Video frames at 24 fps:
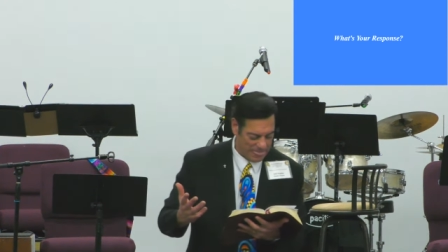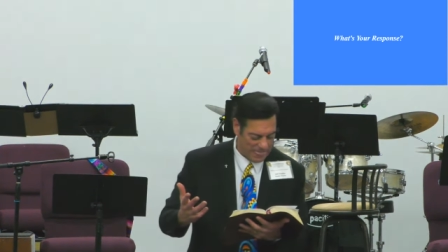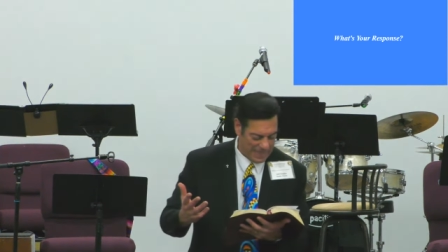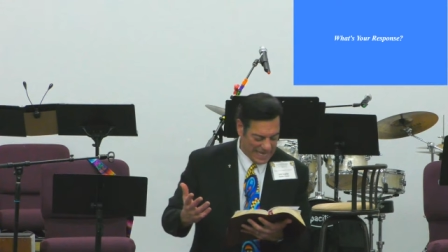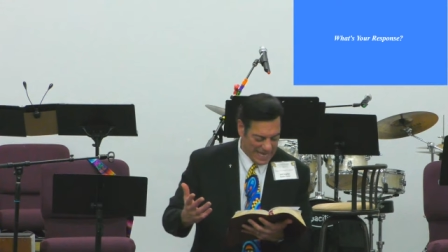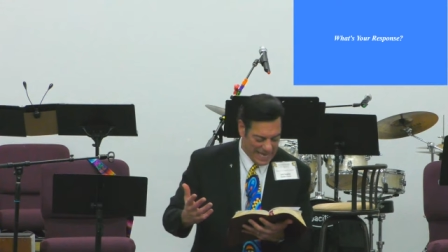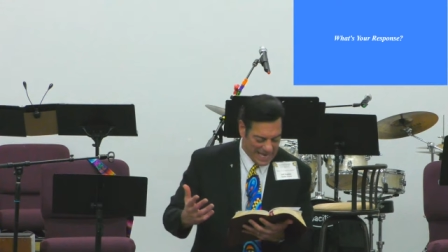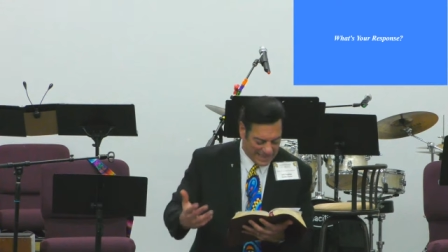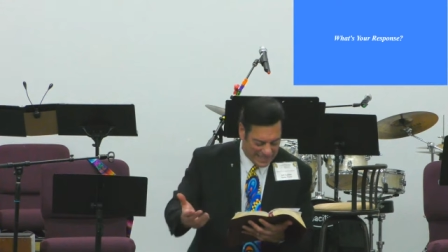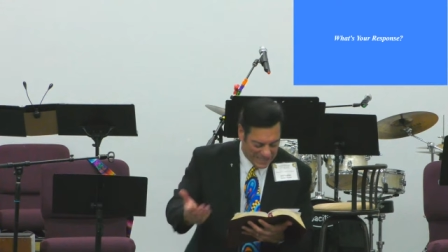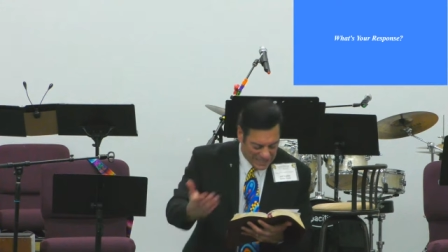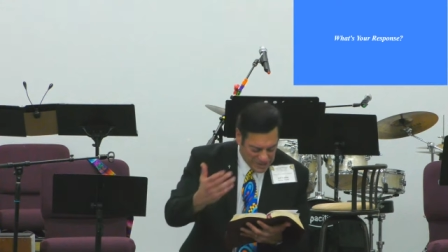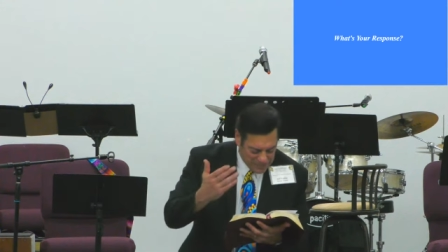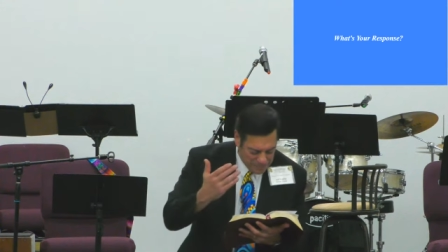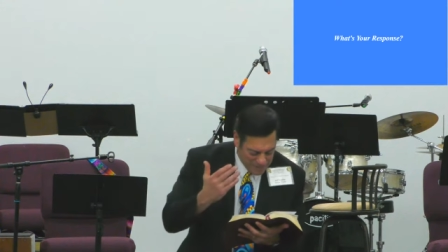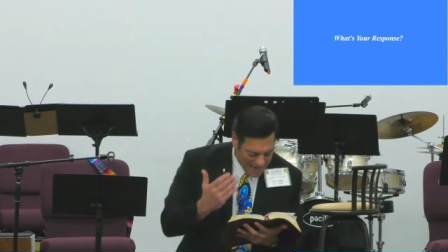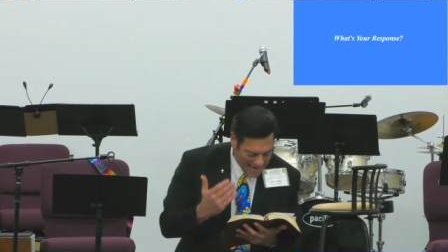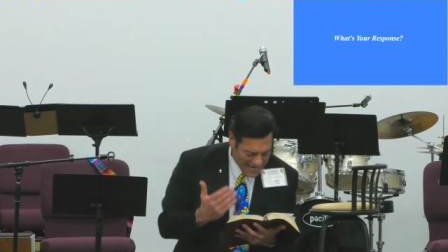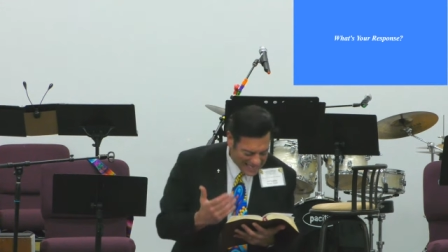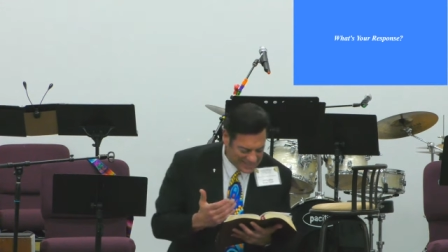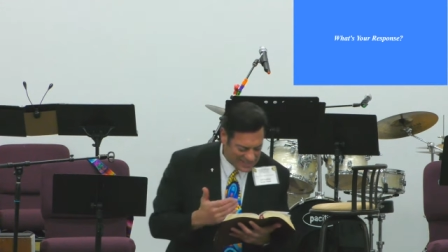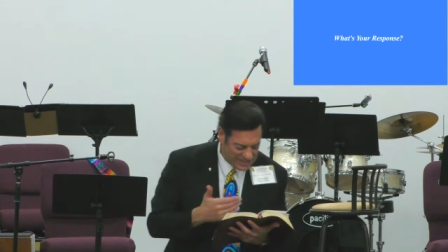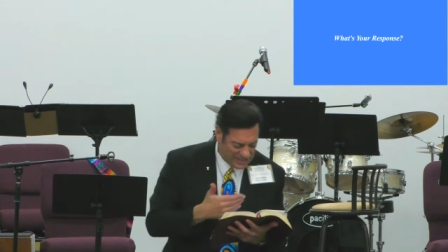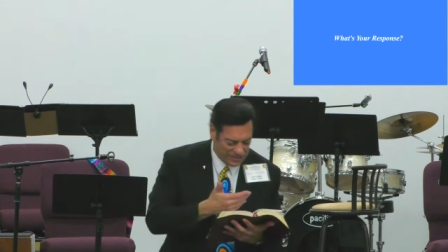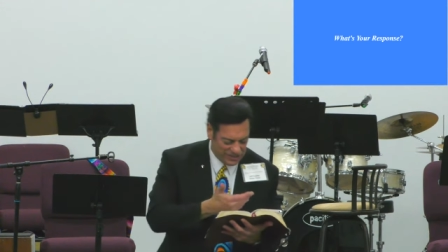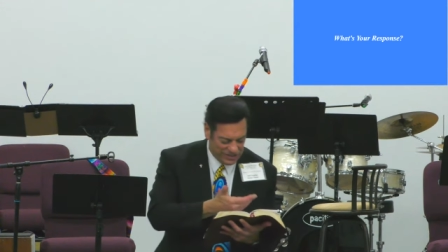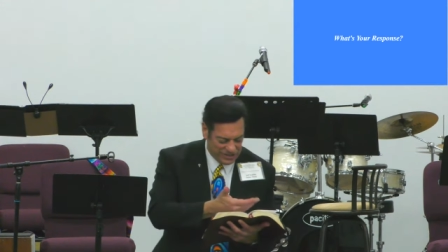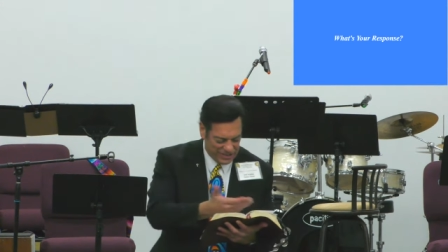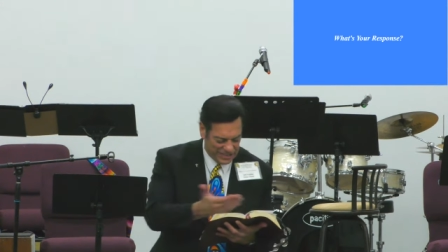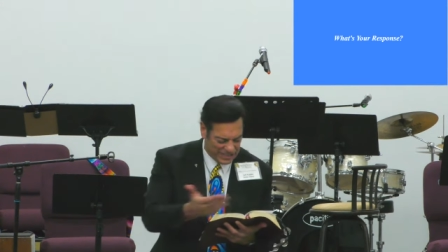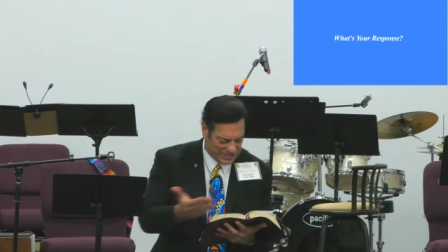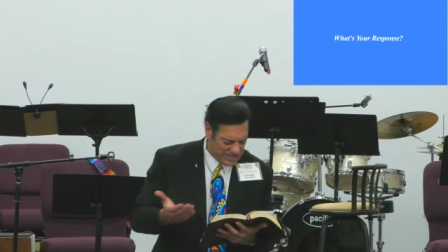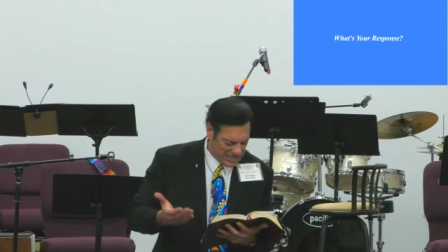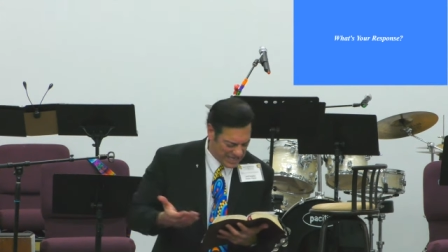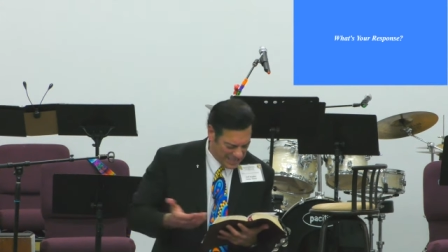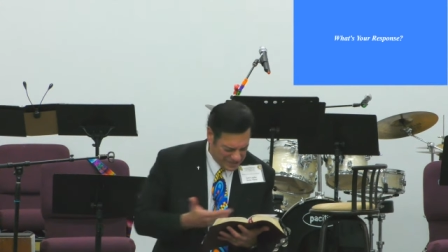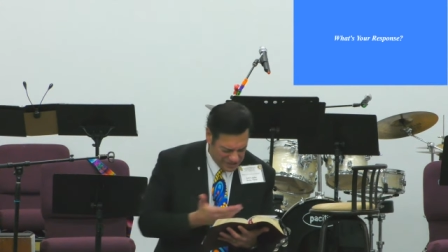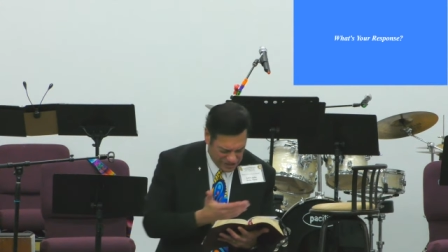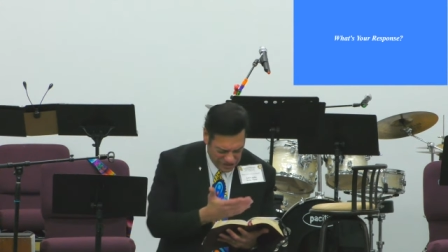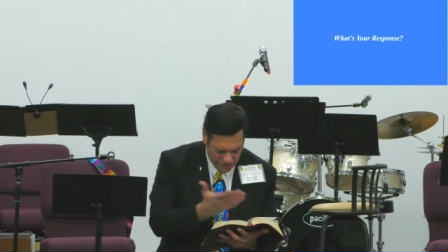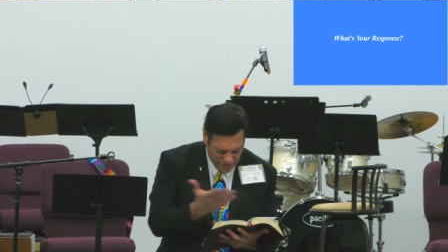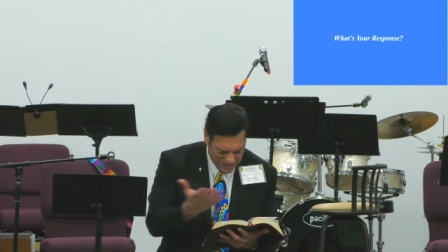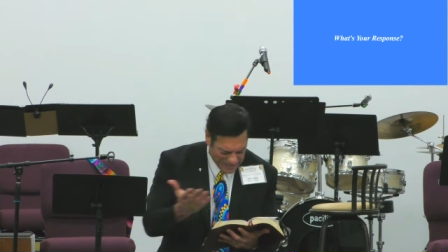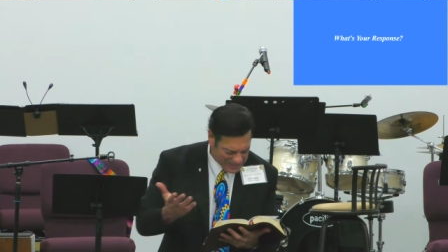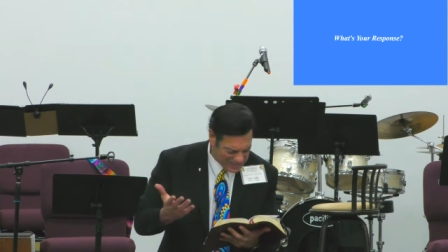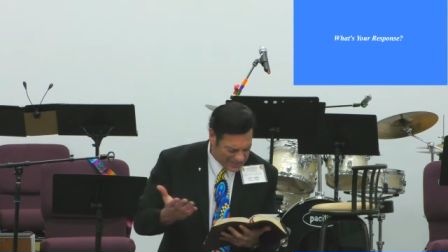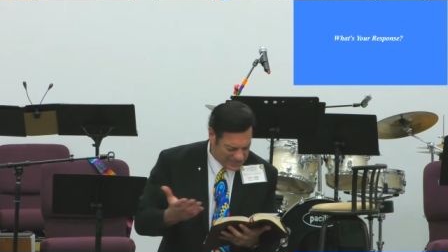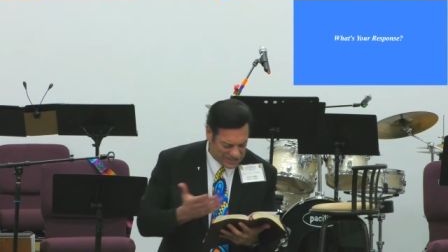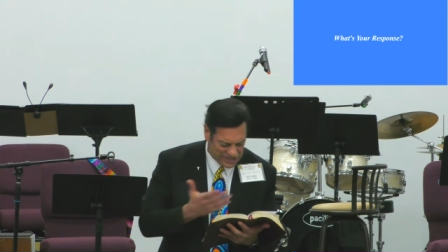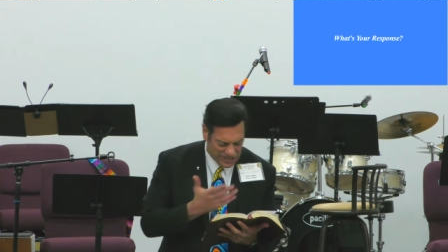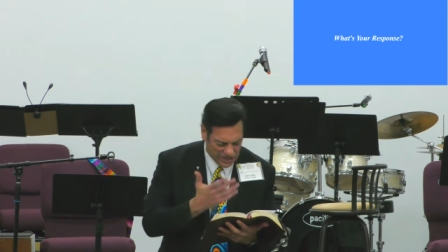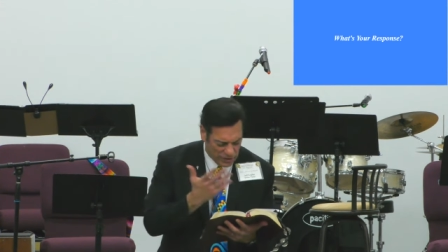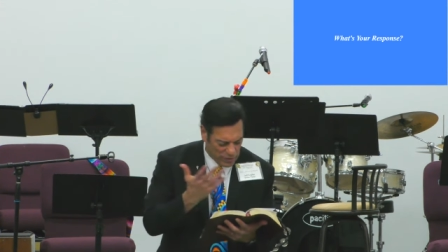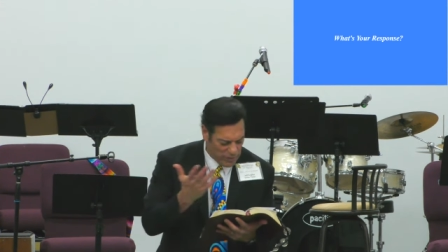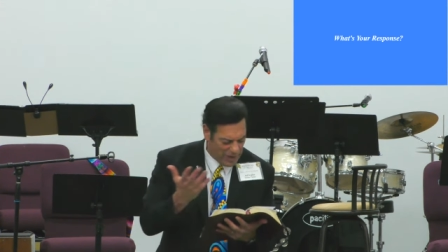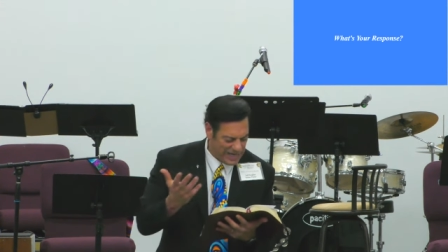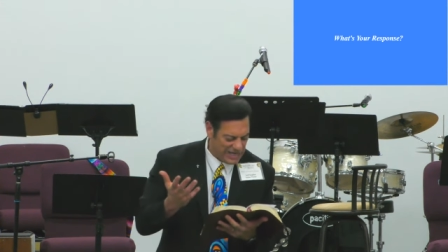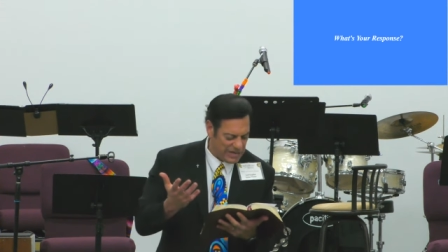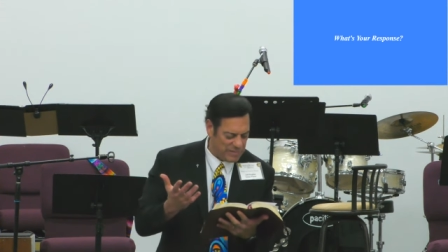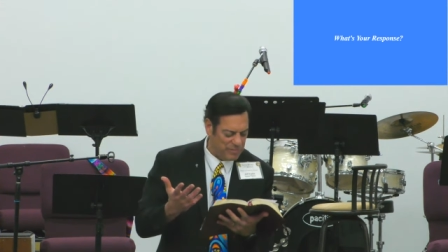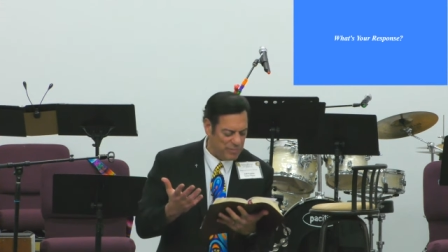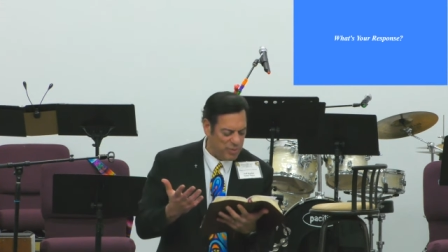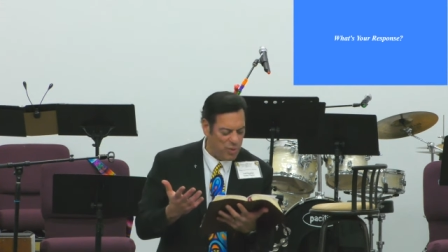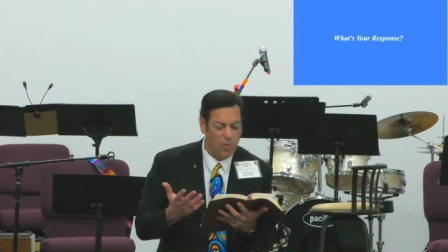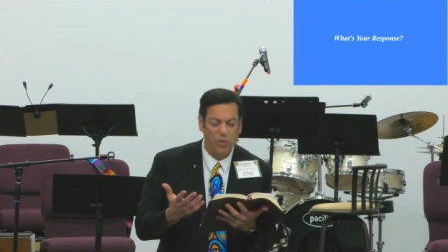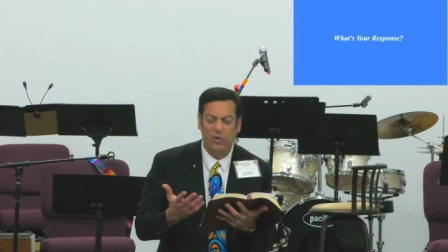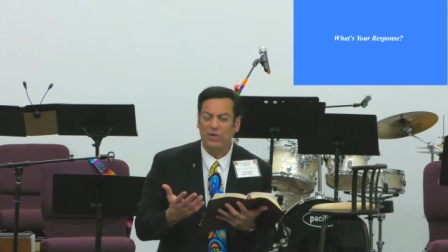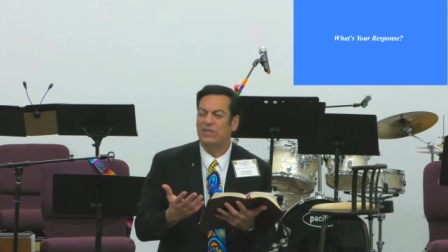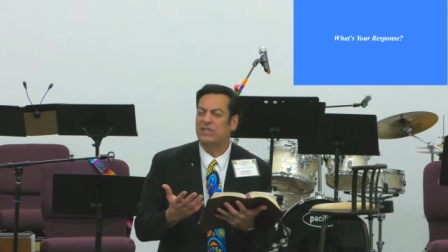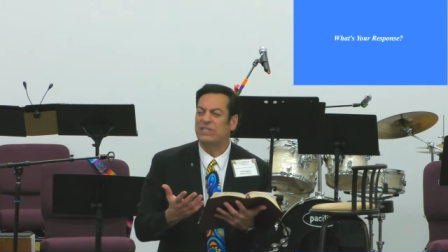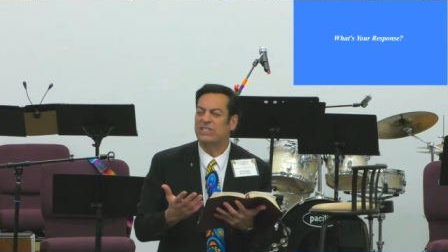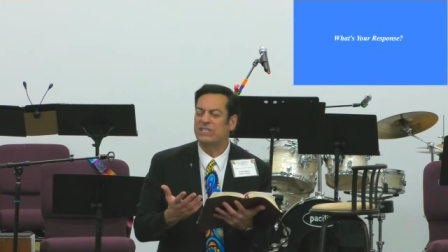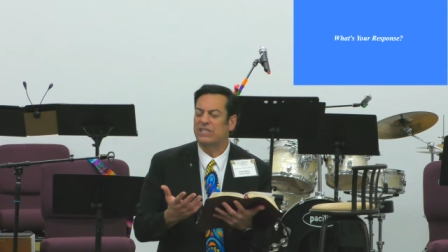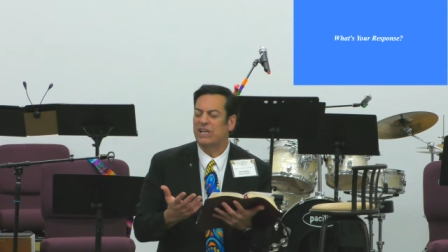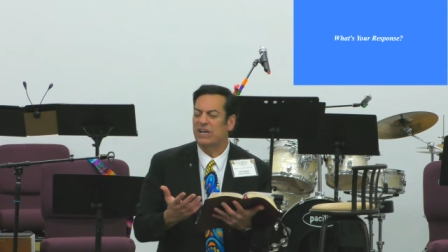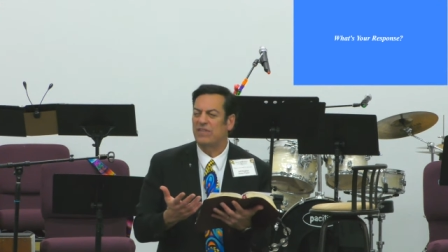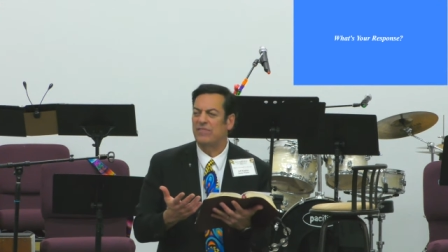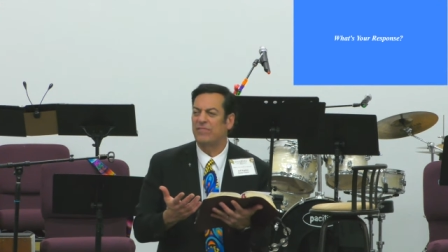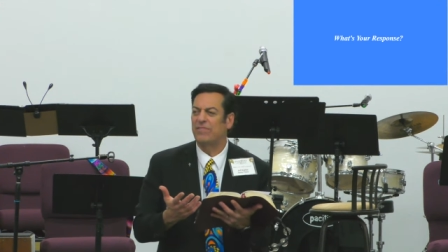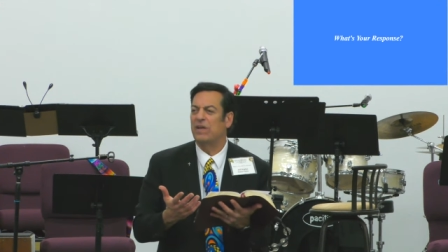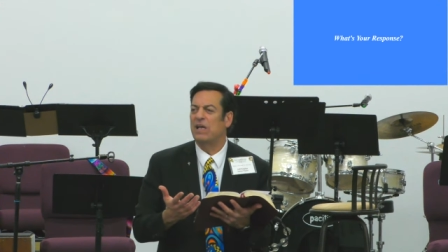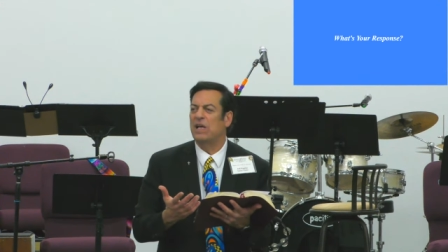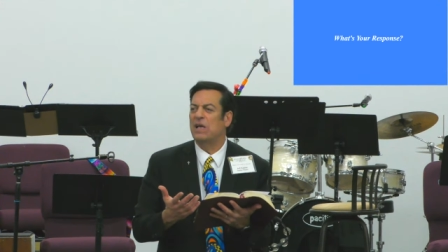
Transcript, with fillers: This passage, it stresses the great importance of